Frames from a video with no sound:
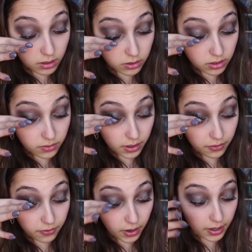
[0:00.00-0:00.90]
she's very
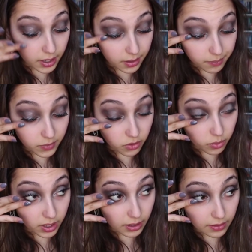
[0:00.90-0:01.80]
funny,
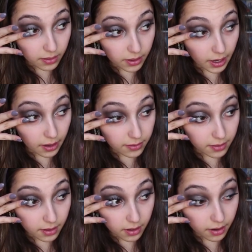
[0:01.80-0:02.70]
sweet,
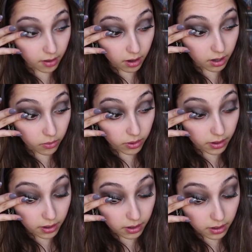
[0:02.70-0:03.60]
sarcastic, kind of
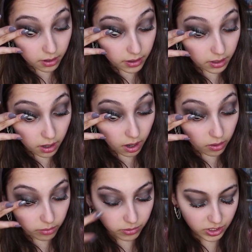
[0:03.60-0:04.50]
awkward, like not
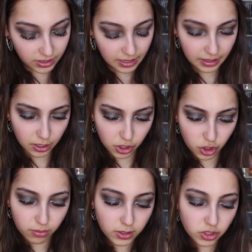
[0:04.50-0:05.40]
awkward, but she has that like
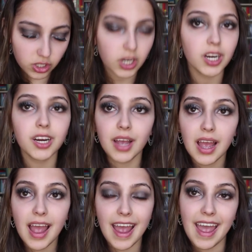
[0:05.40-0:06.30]
humor to her
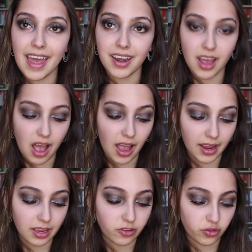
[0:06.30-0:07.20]
and I
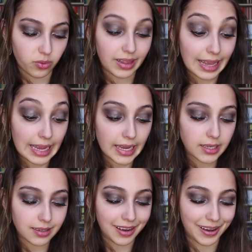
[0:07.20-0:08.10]
can just
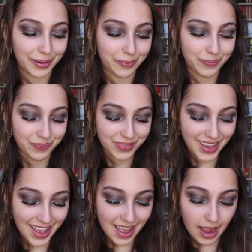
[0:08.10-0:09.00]
relate. Um,
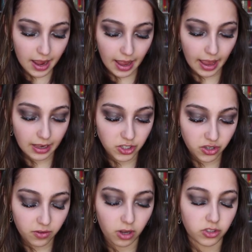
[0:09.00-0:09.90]
and she's
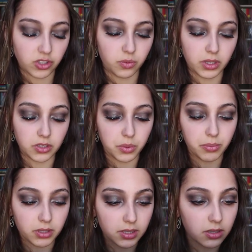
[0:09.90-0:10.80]
overall just a really sweet
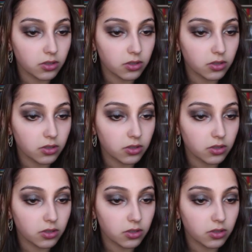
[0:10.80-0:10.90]
person,